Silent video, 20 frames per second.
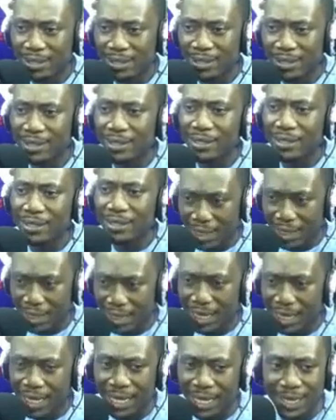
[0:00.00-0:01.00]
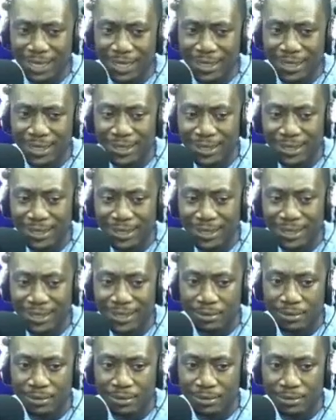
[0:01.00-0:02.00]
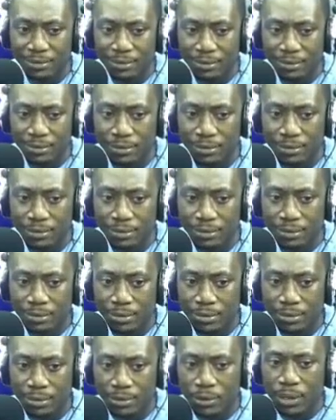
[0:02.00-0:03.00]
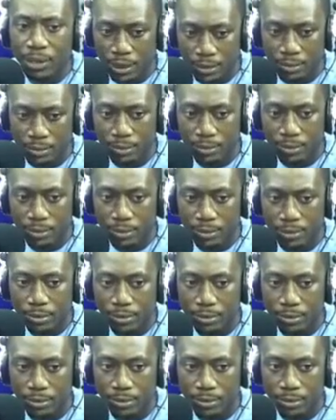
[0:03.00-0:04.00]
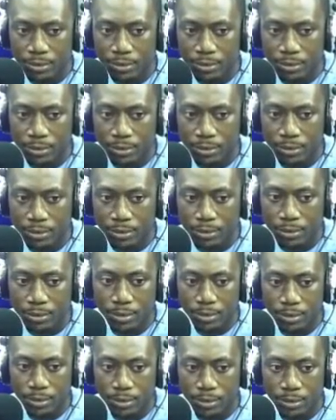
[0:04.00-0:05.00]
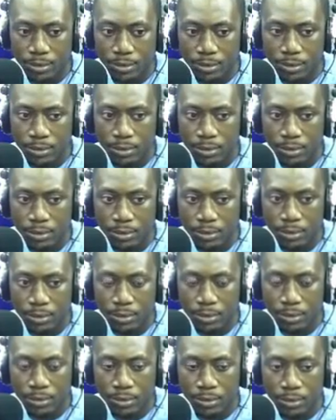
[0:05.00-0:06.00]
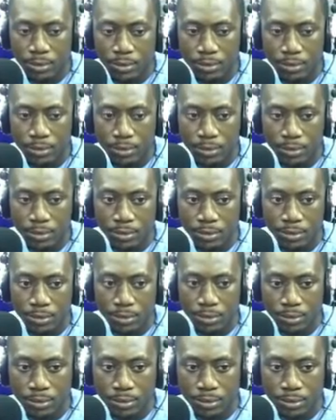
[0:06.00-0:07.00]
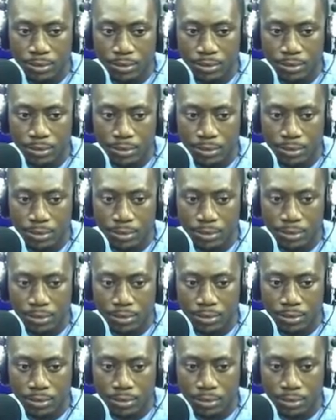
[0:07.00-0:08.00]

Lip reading: This person isn't speaking.